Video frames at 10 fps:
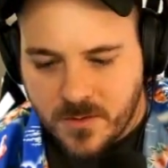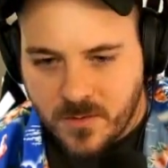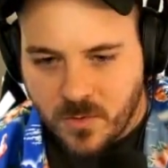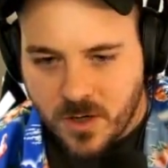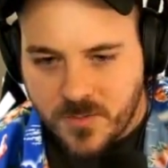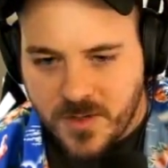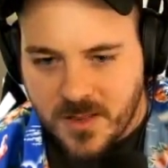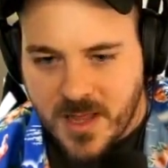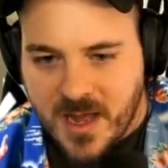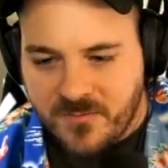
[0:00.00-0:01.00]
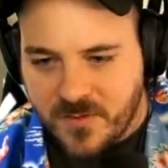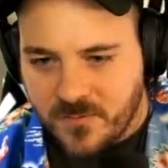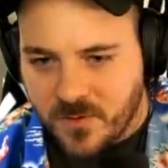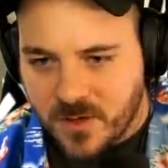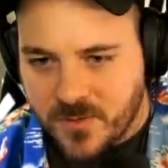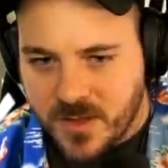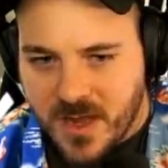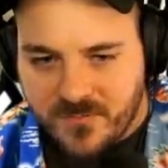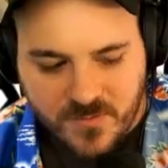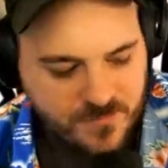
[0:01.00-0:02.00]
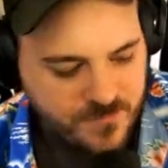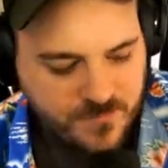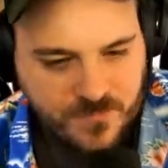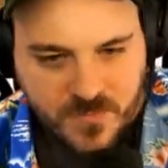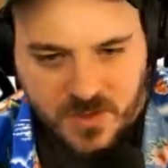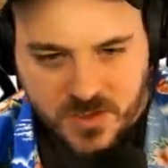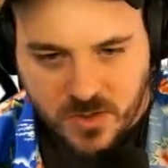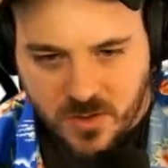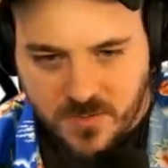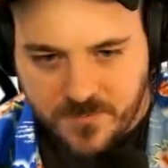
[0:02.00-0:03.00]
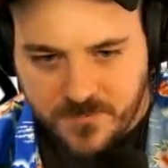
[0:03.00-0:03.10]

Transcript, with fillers: We're going to be laughing. We're going to be laughing this on.